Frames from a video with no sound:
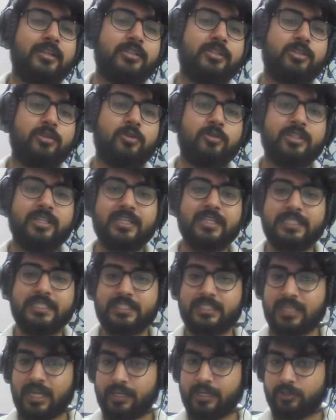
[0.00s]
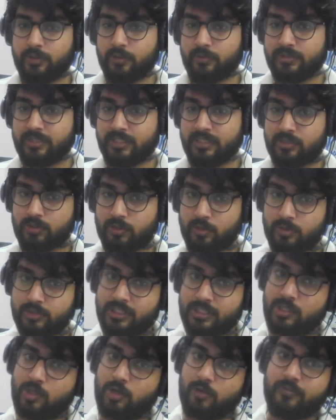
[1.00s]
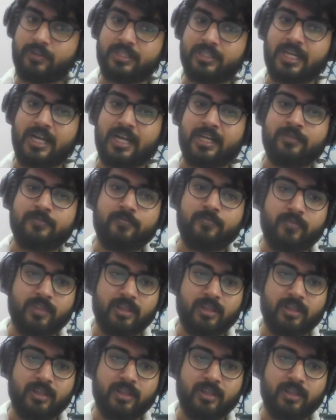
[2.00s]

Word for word: So the reason I took this course along with that